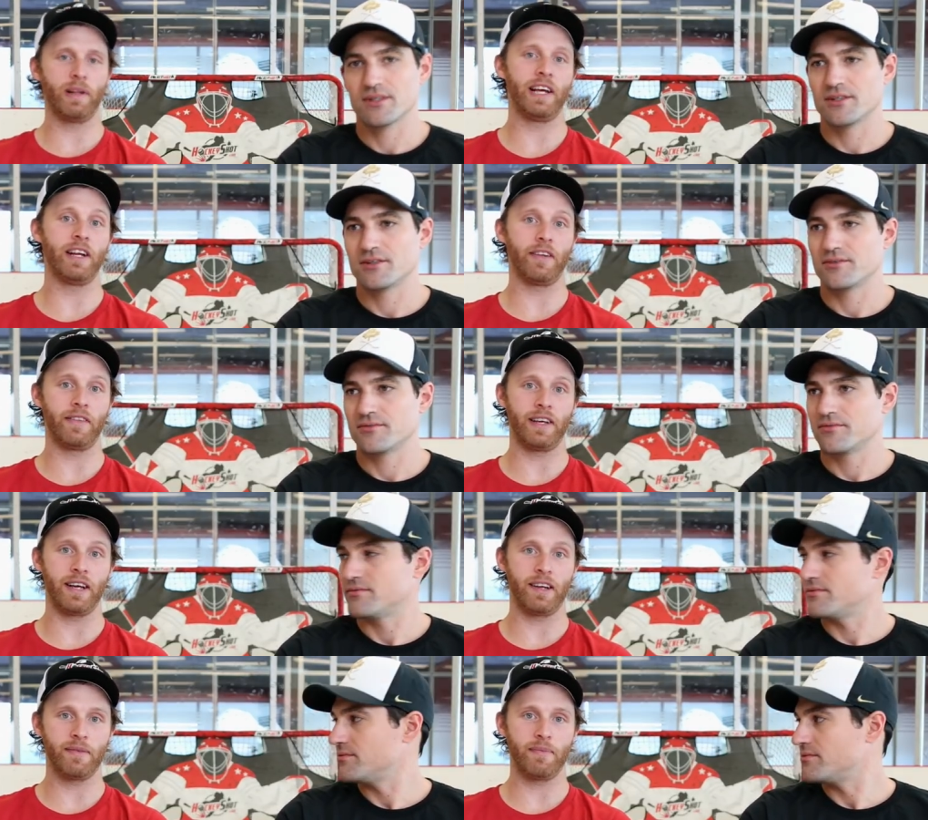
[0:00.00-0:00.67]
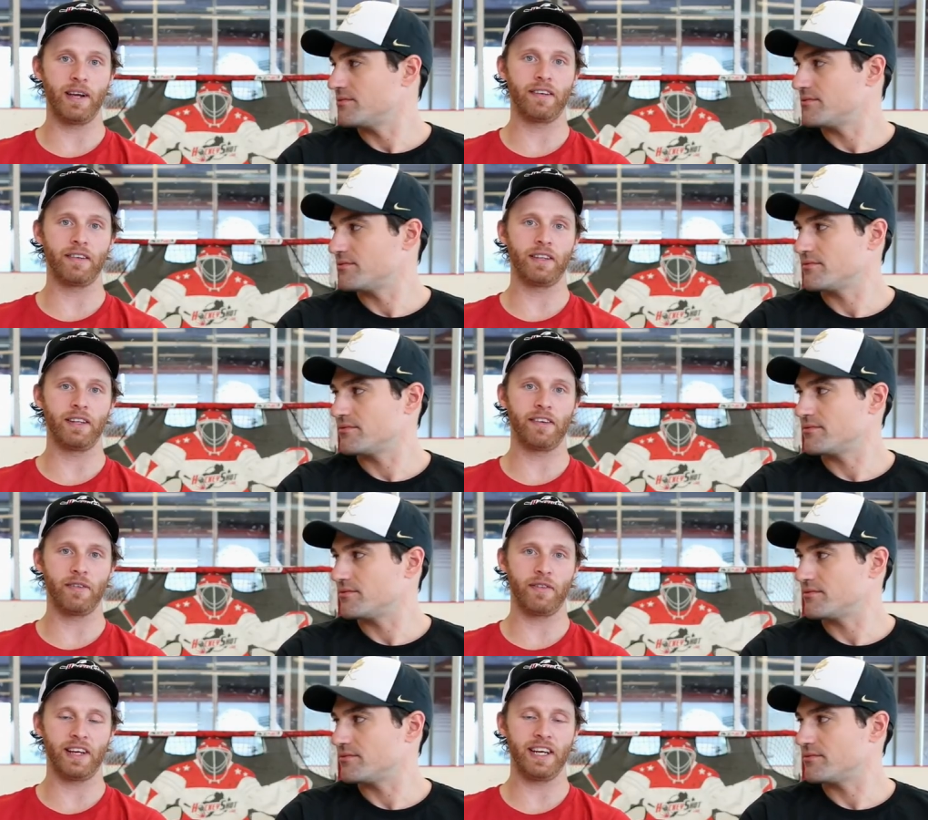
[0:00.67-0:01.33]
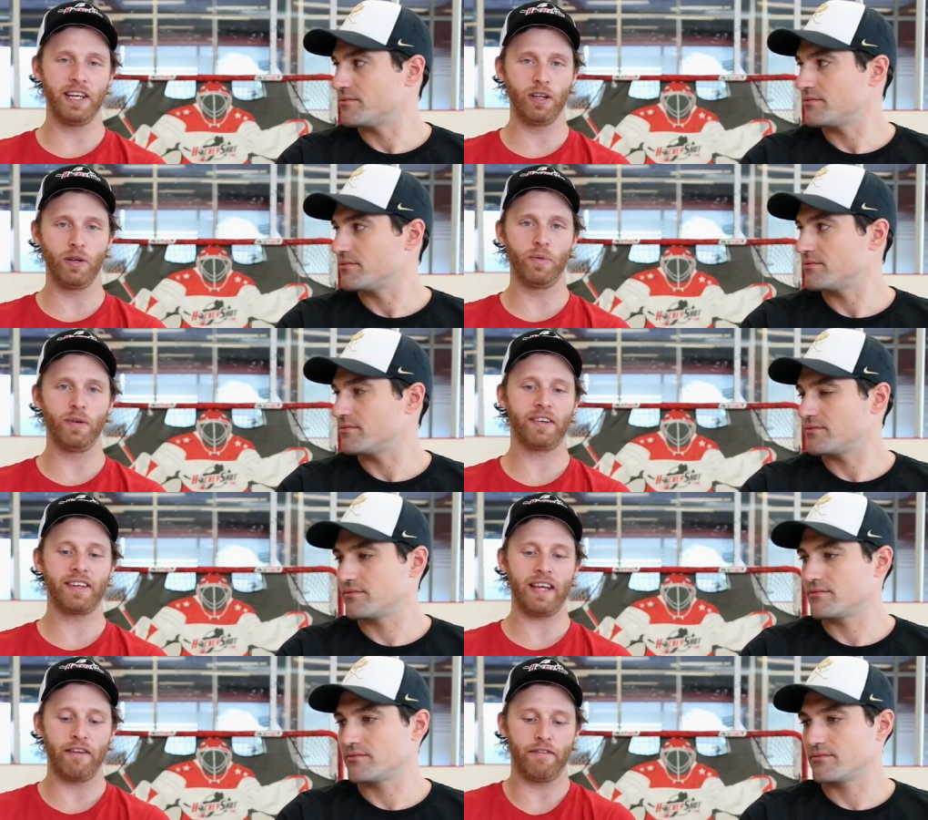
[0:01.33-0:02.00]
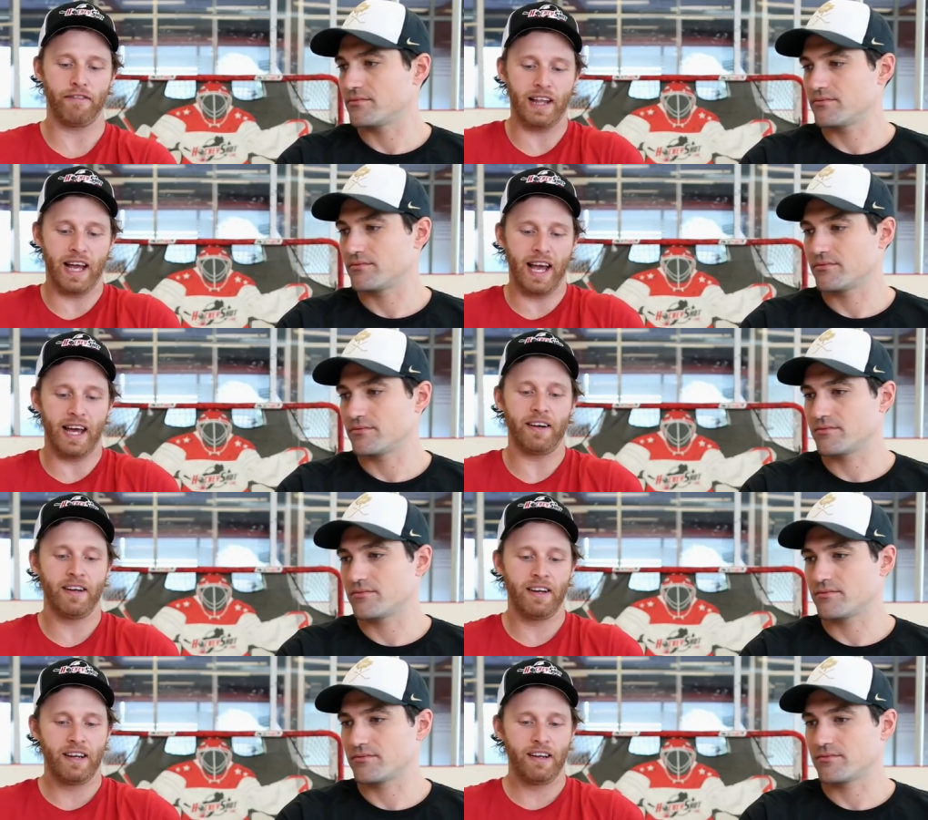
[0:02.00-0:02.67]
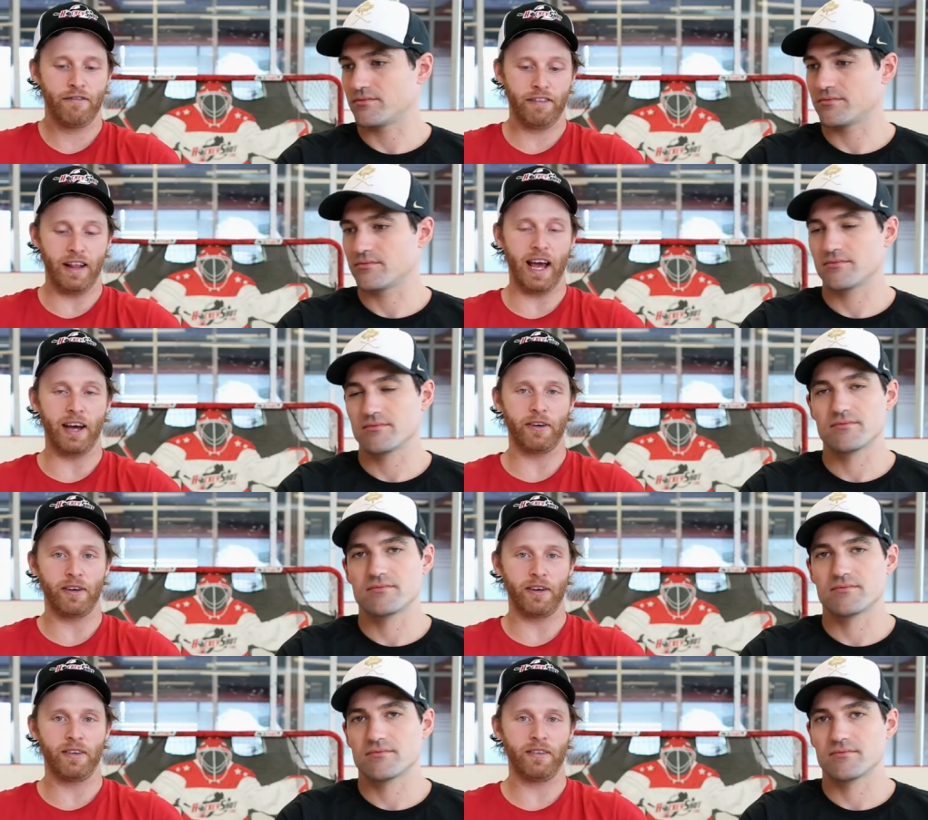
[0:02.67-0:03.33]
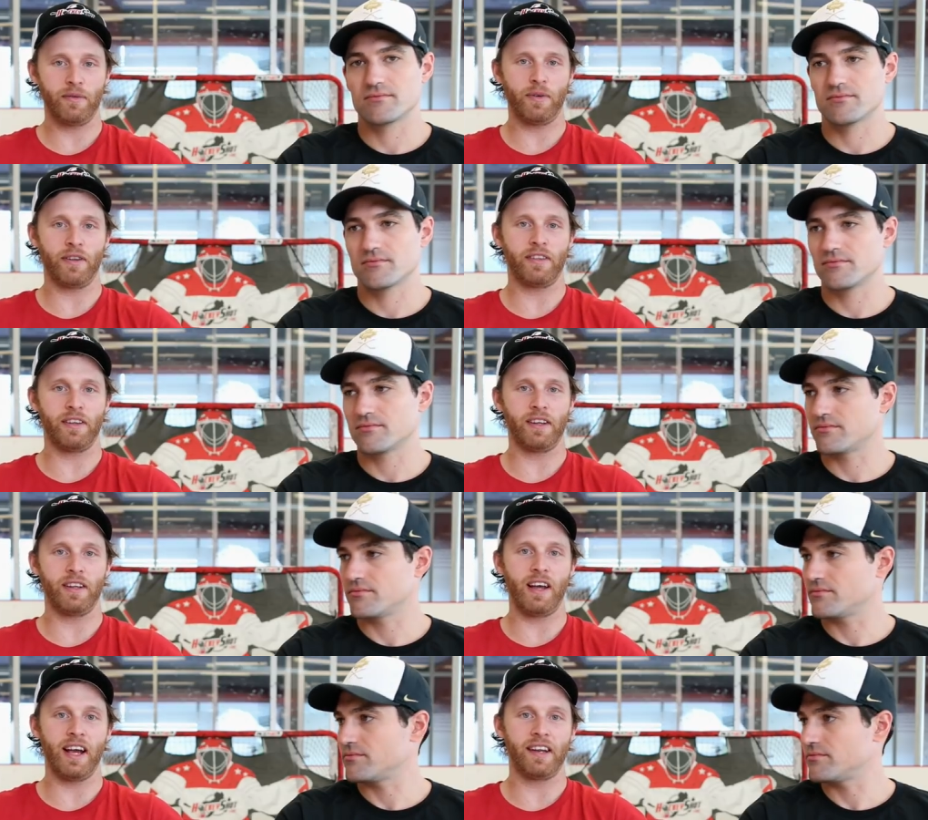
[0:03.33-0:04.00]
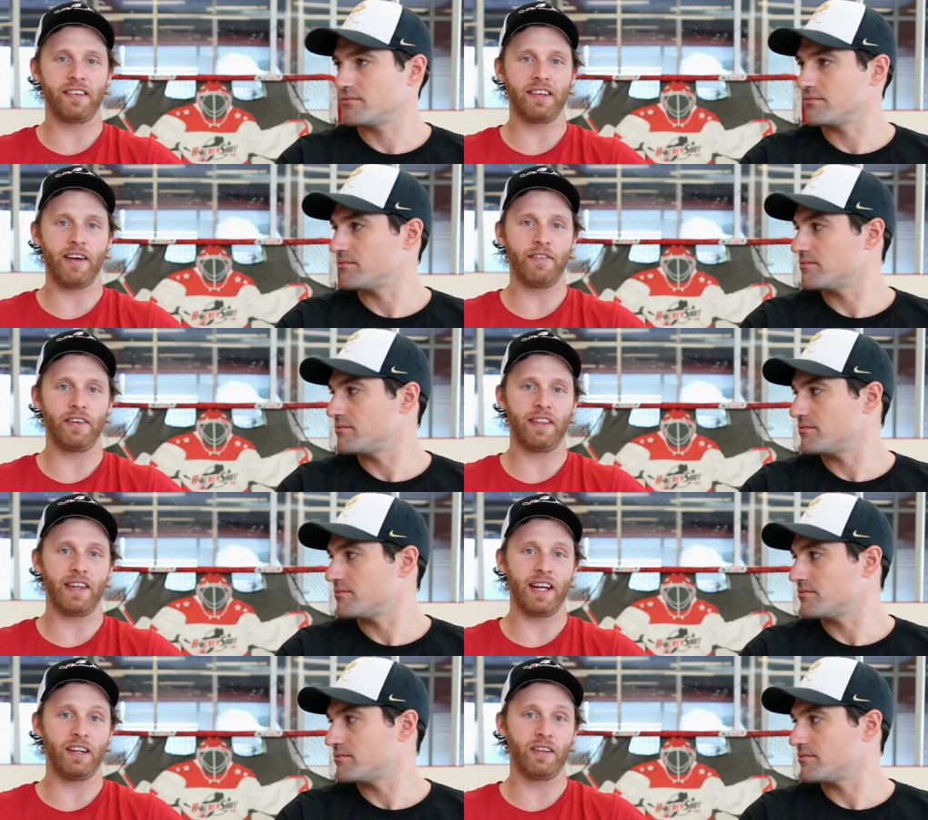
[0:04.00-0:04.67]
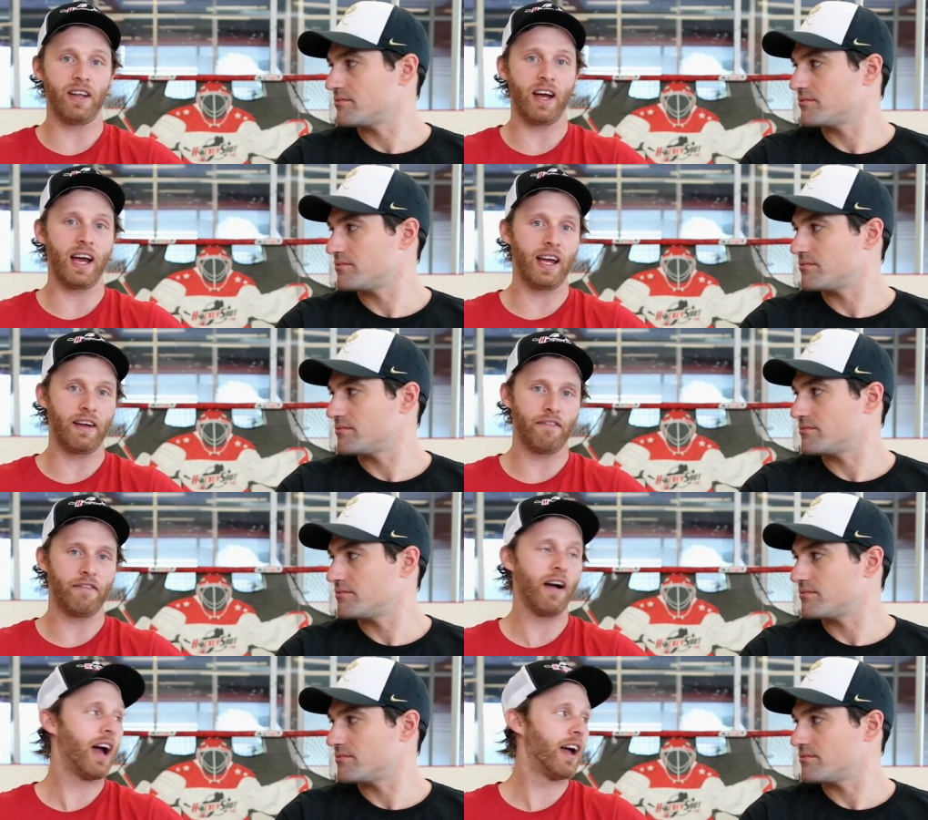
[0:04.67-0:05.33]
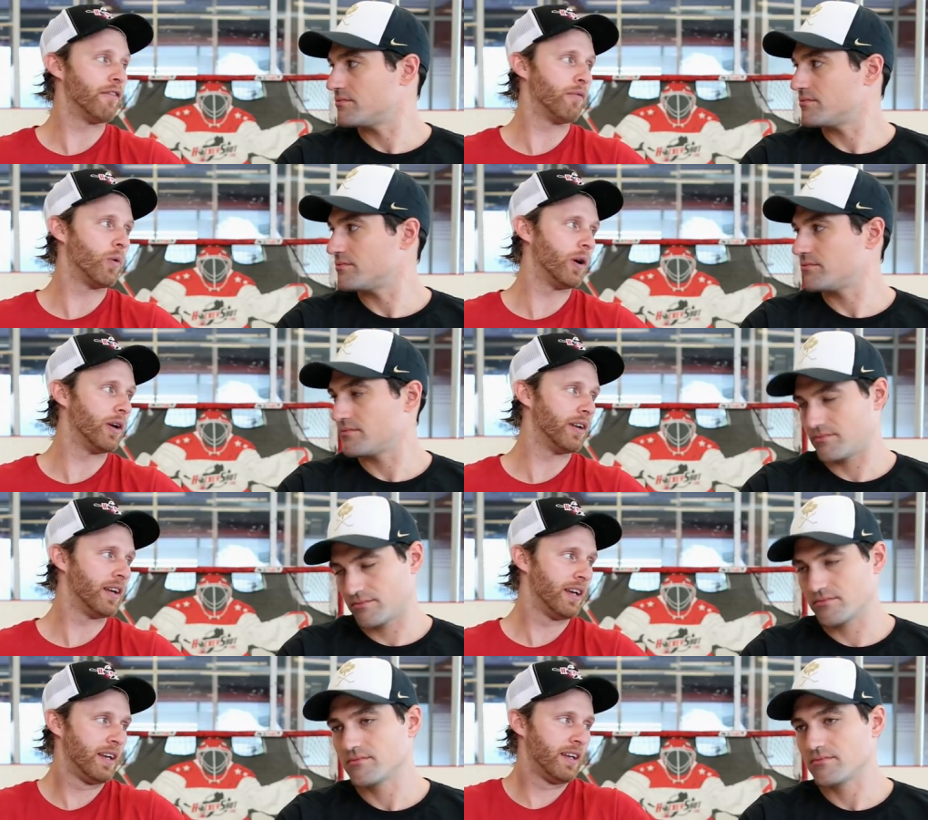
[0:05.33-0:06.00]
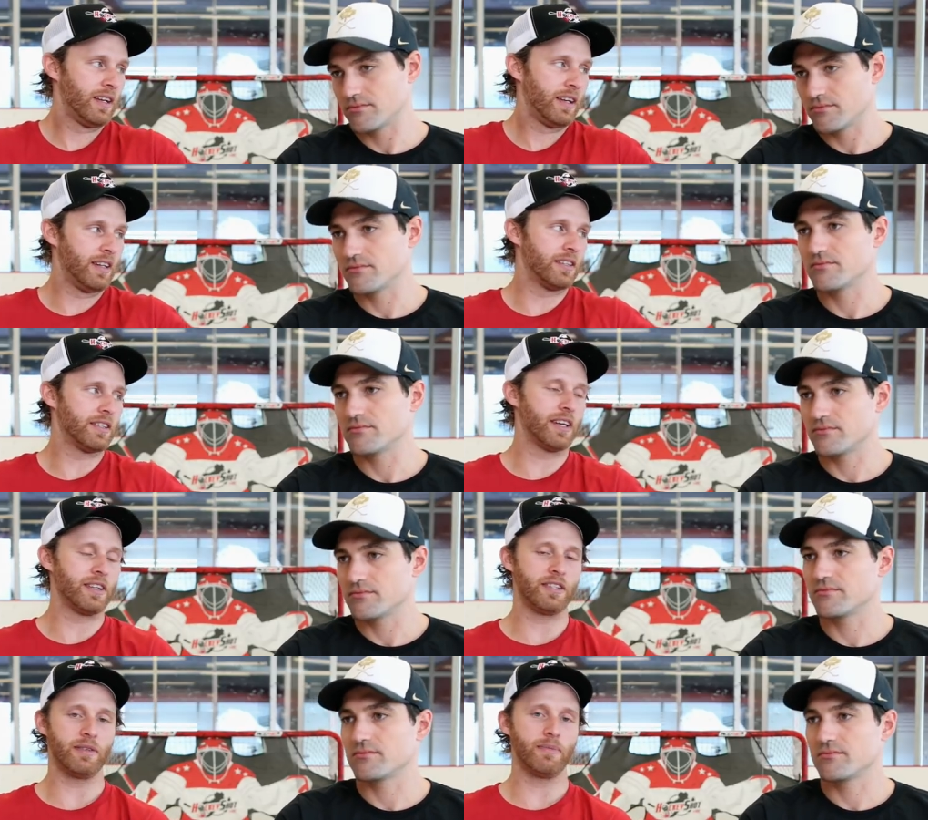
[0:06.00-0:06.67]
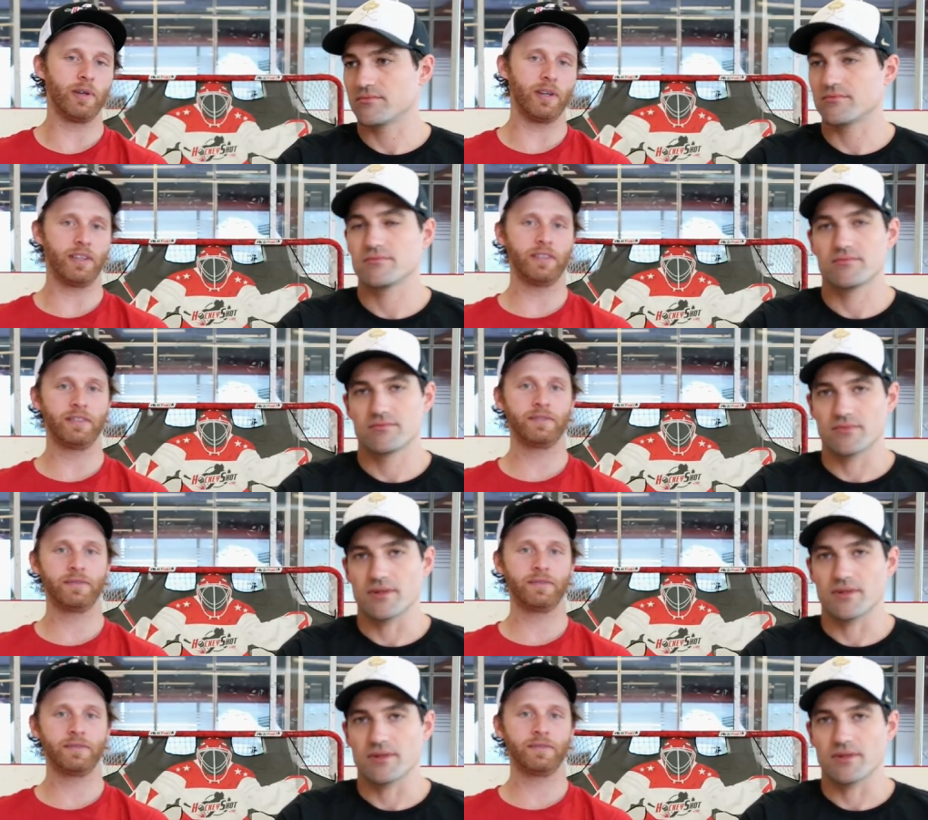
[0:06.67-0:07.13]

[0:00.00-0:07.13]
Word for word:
Speaker 1: blade on the ice basically. So the heel will stay flat, flatter with a lie seven than a lie five would in tight to your body